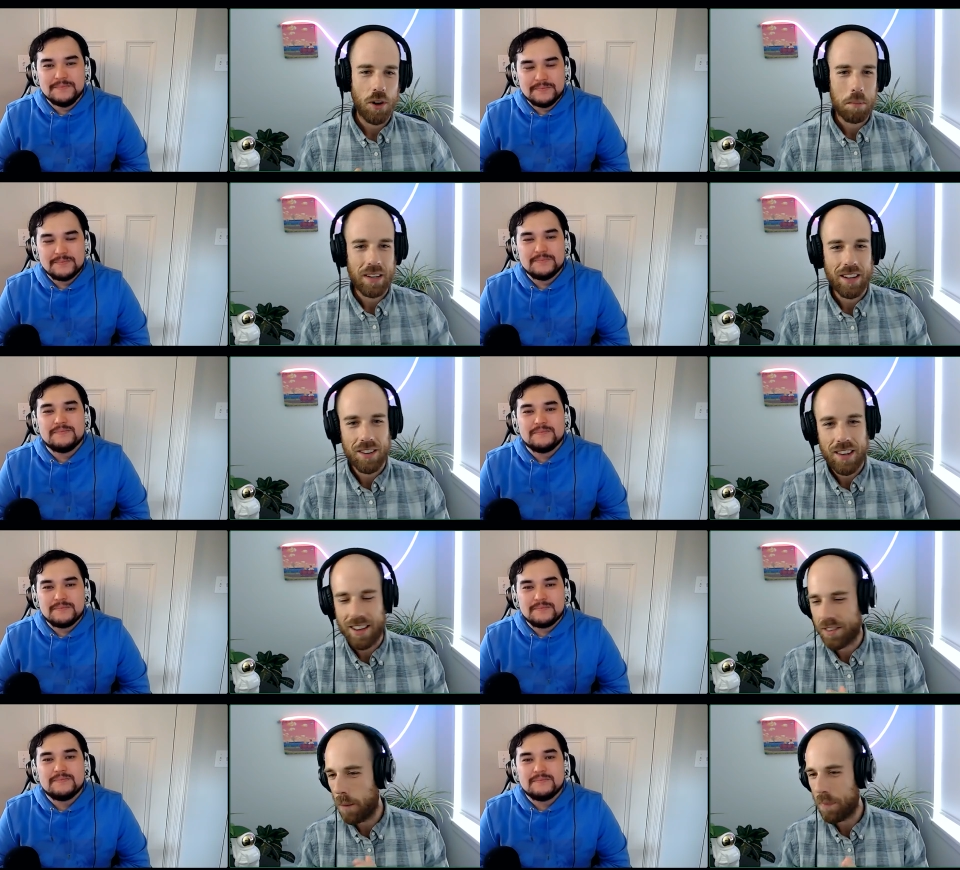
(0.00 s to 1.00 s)
Speaker 1: up against
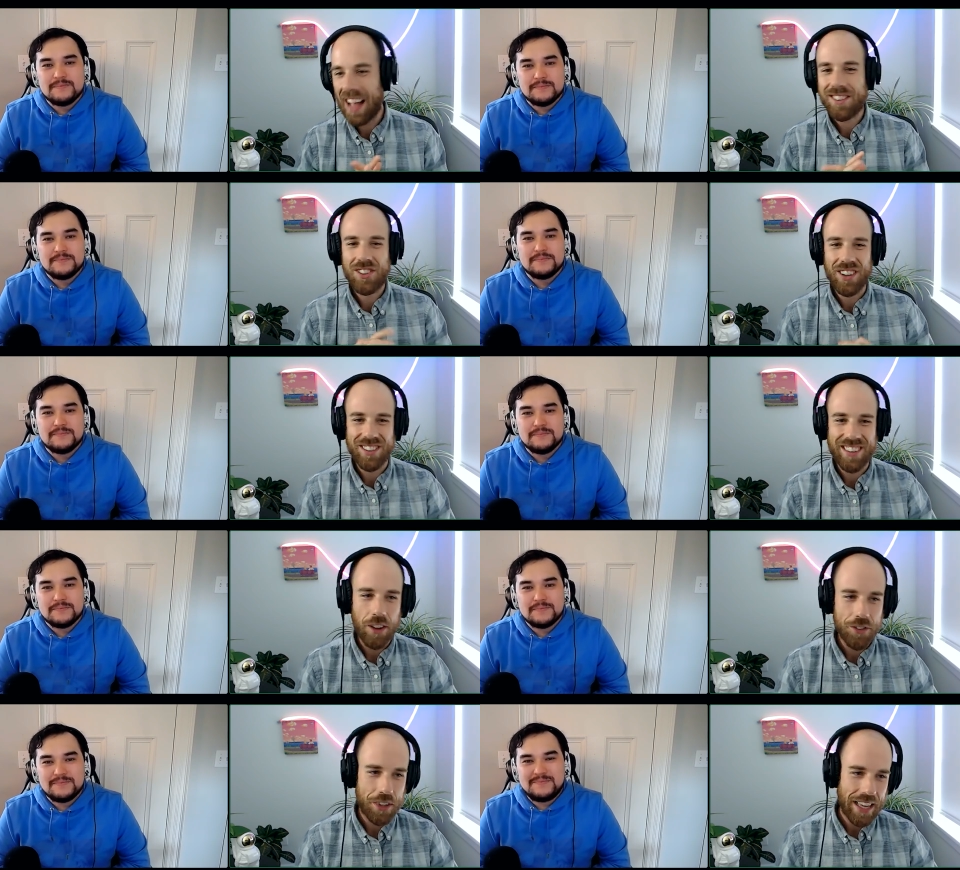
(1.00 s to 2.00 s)
TSM. That's just
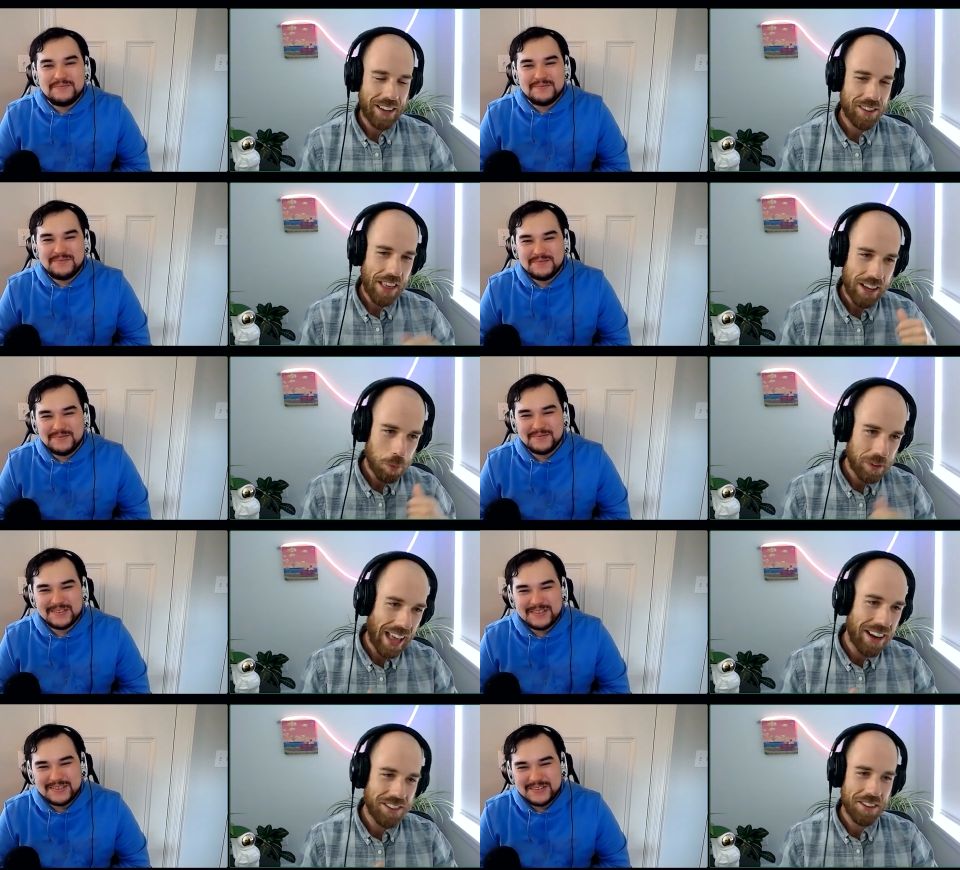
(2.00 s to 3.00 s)
LCS things, but
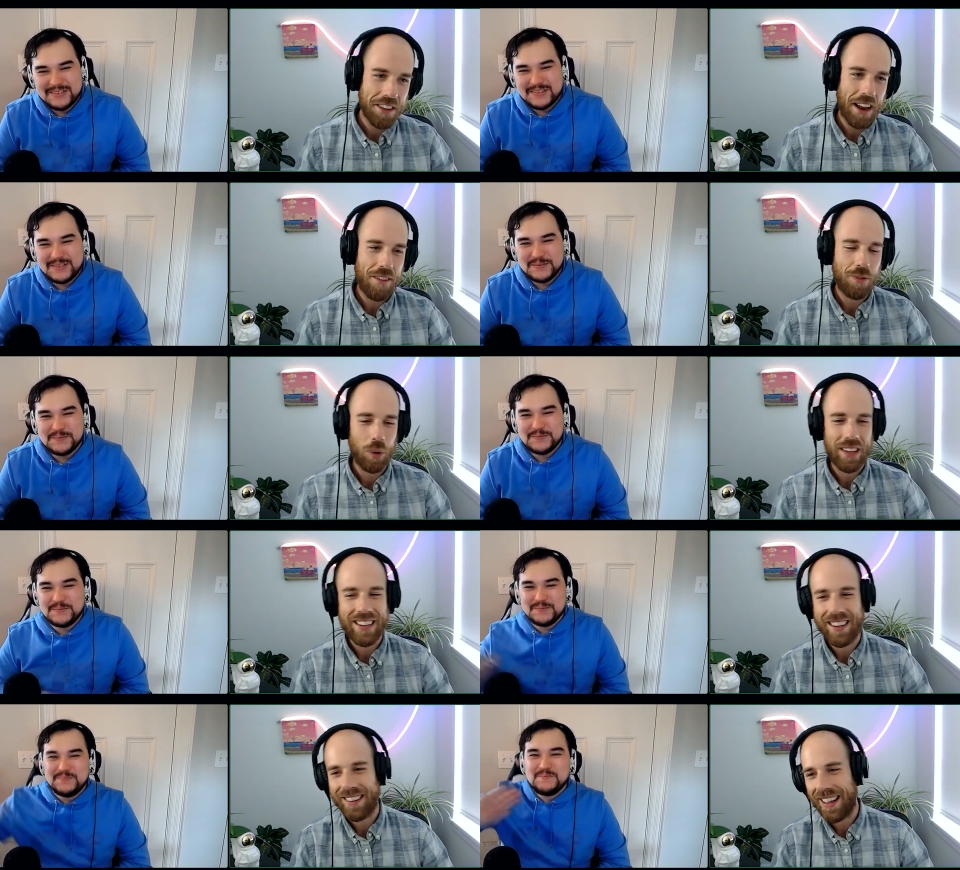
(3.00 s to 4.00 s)
that is it today for
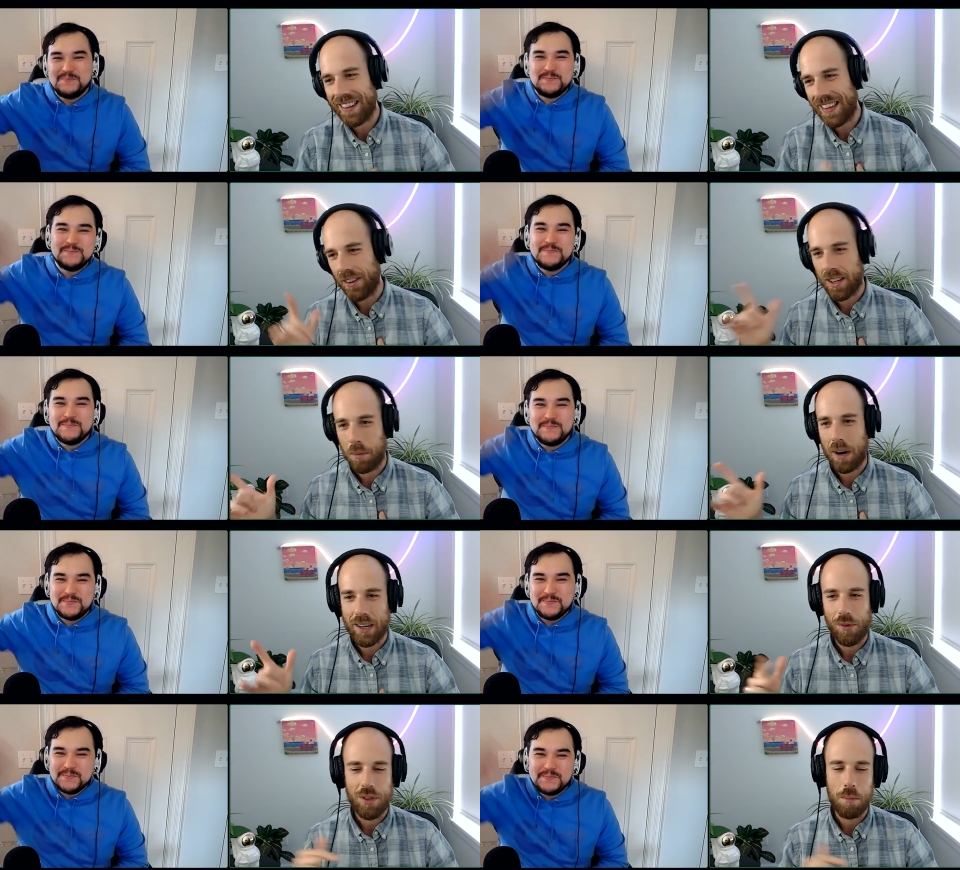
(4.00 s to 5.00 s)
League on Lock. Eric and
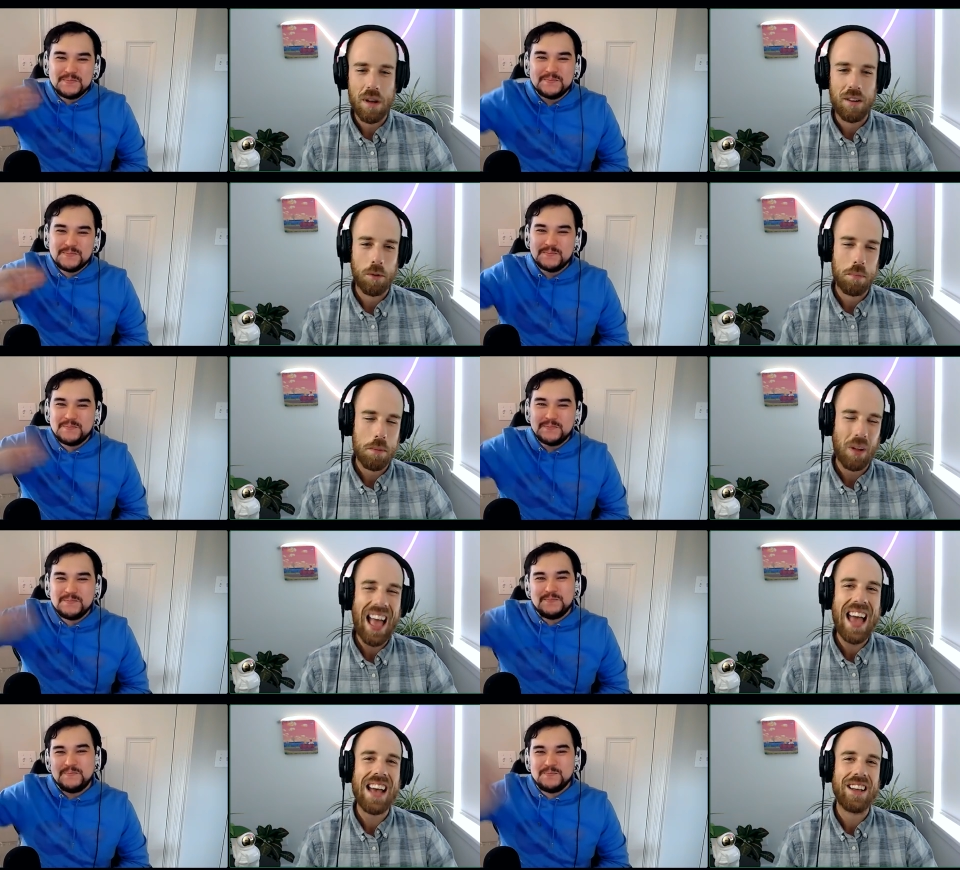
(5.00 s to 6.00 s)
Mark here with you beautiful
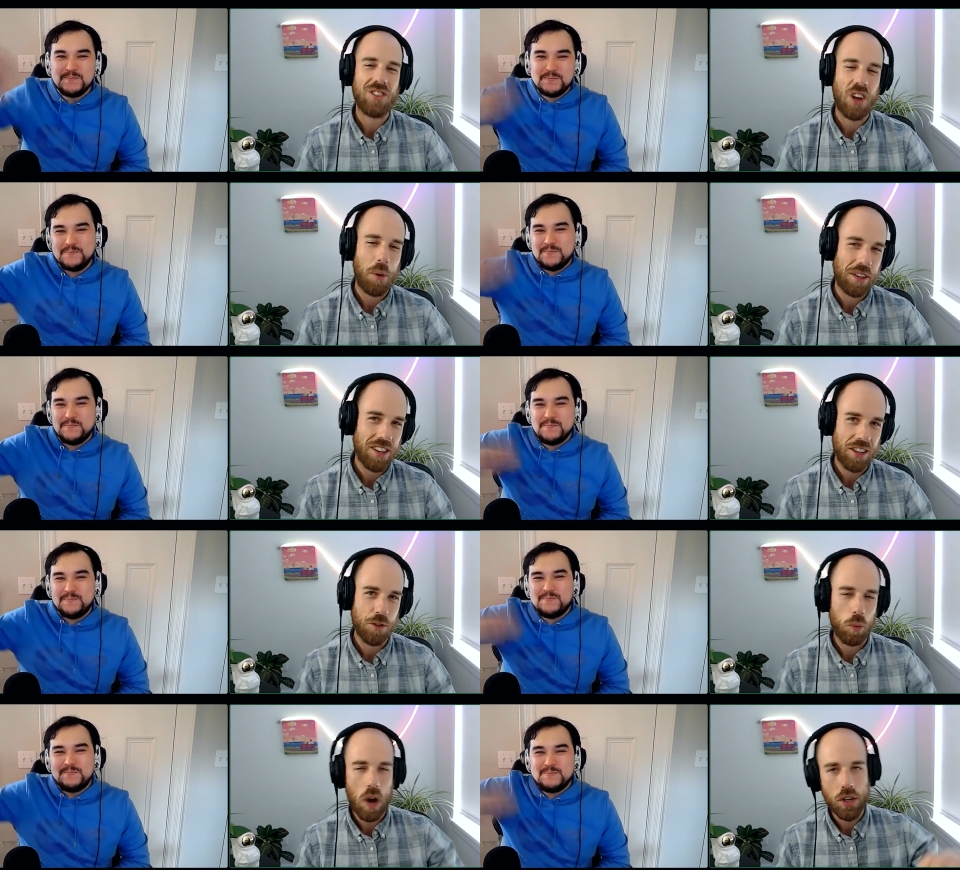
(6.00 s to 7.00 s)
people. As always,
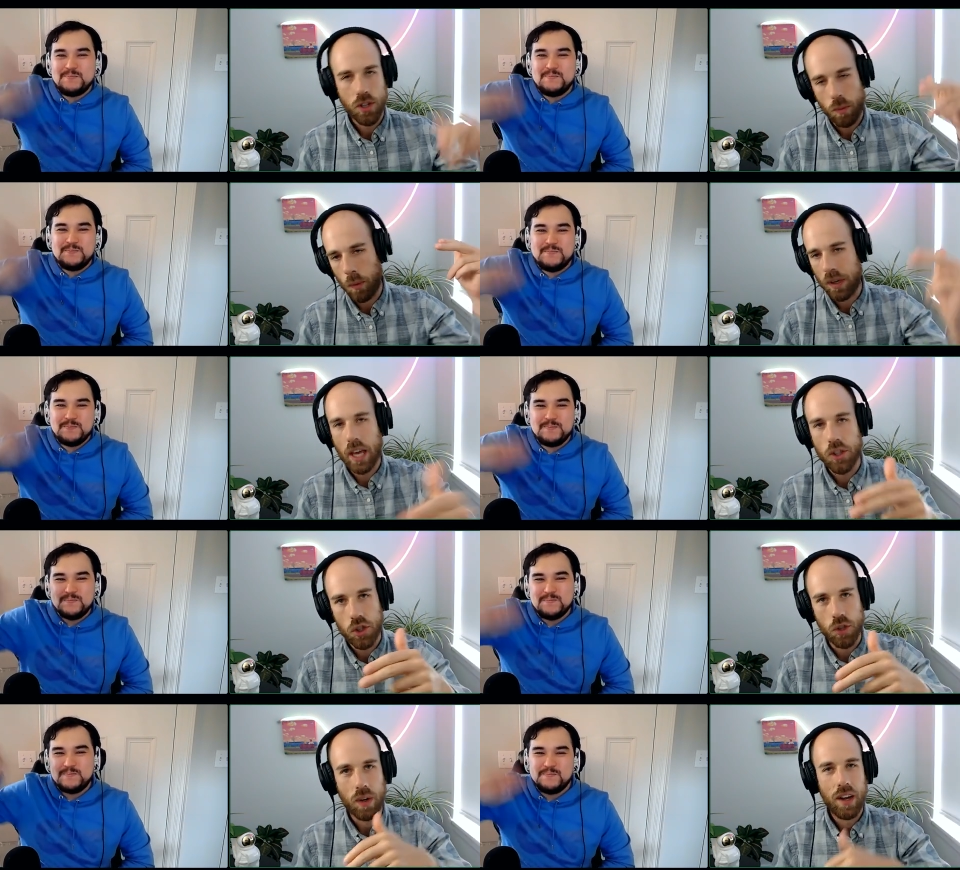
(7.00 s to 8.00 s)
thanks for watching, and we will
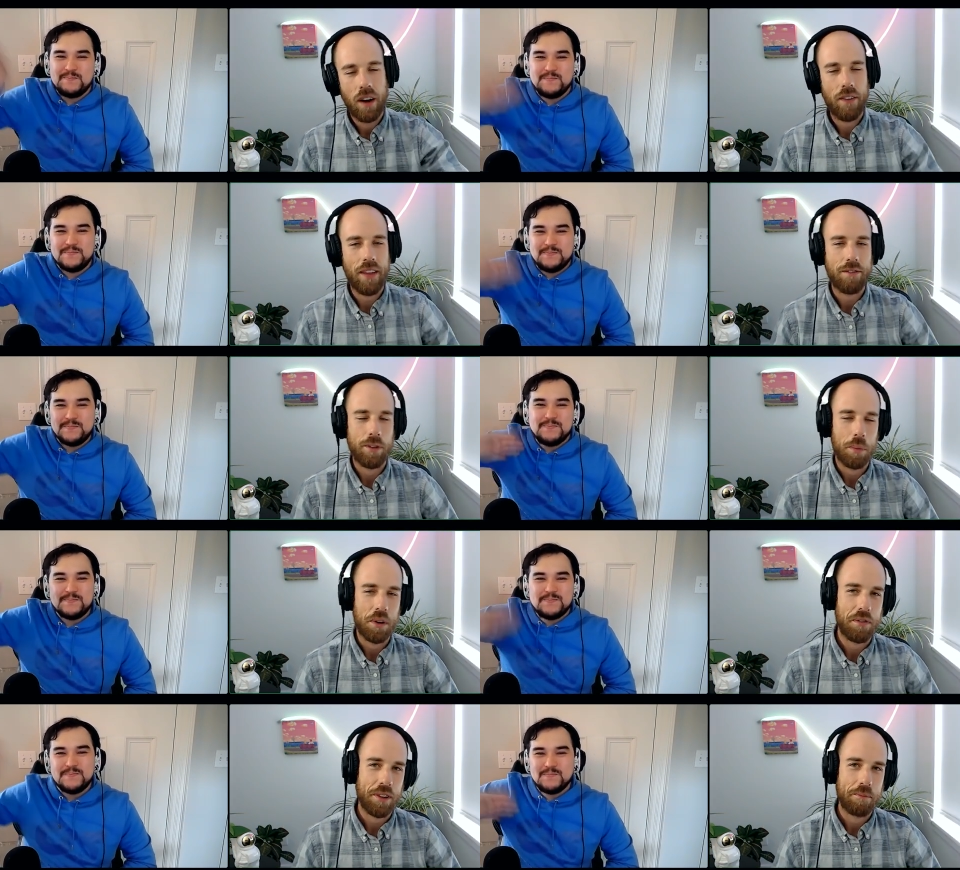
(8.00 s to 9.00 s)
catch you on that
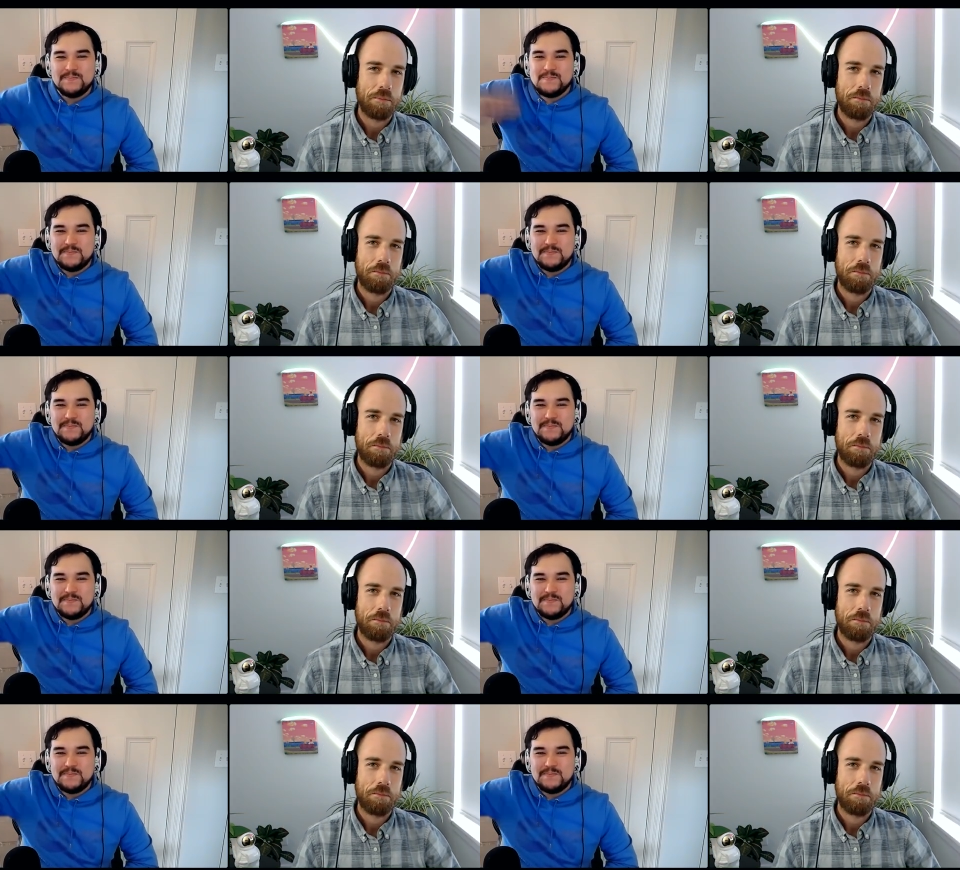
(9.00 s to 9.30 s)
flippity flip.